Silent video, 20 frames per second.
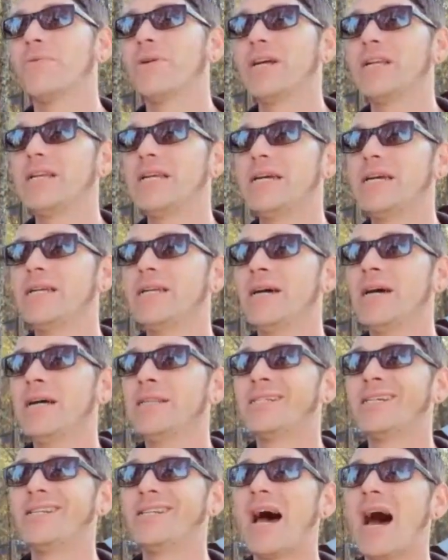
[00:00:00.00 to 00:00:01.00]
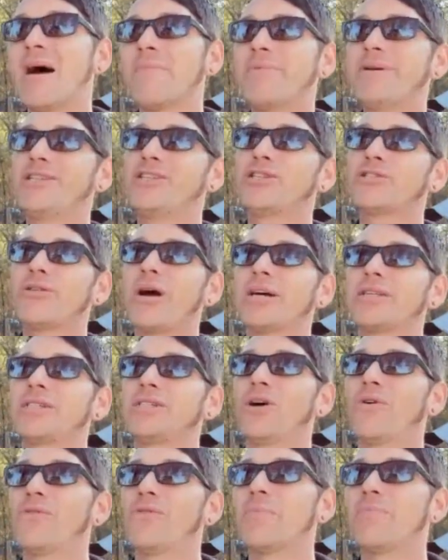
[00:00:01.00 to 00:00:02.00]
We need to not be
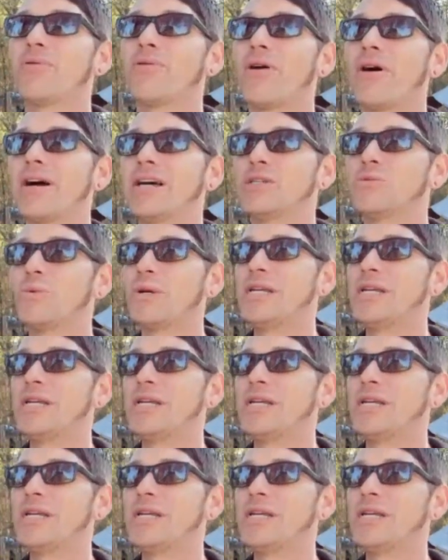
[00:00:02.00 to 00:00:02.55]
stressing over the price.